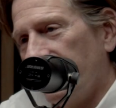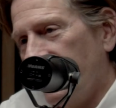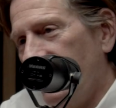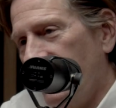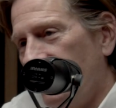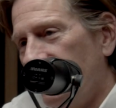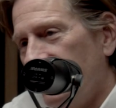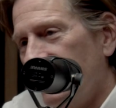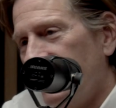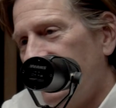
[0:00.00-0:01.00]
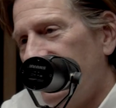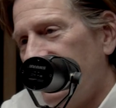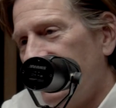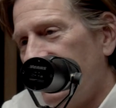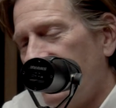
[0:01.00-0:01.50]
you know,
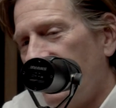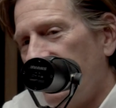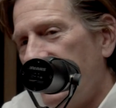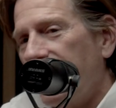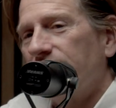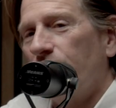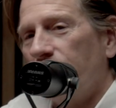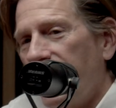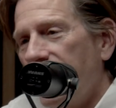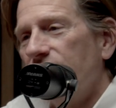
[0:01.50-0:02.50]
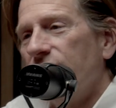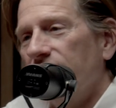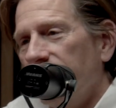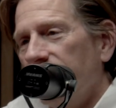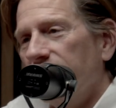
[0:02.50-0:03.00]
uh, the
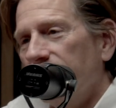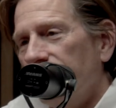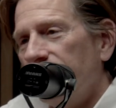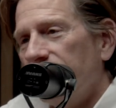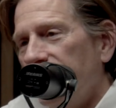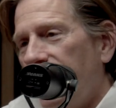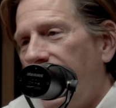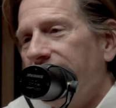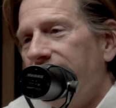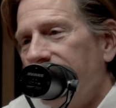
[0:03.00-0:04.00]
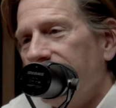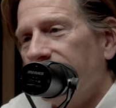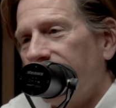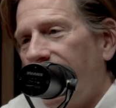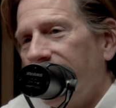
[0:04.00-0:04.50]
exportation of ideas
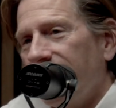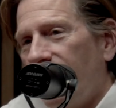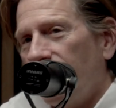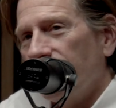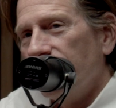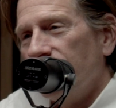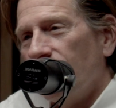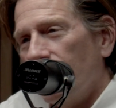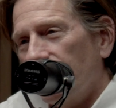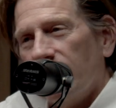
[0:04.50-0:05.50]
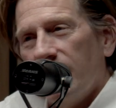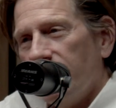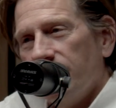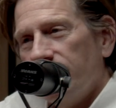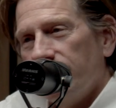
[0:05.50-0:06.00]
and ideologies over
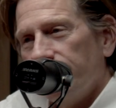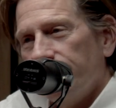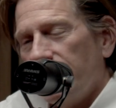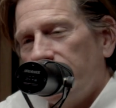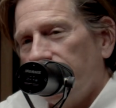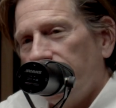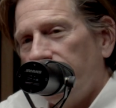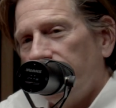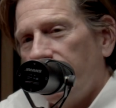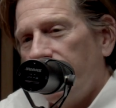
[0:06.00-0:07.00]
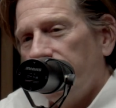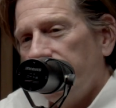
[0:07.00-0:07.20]
love because it's uh,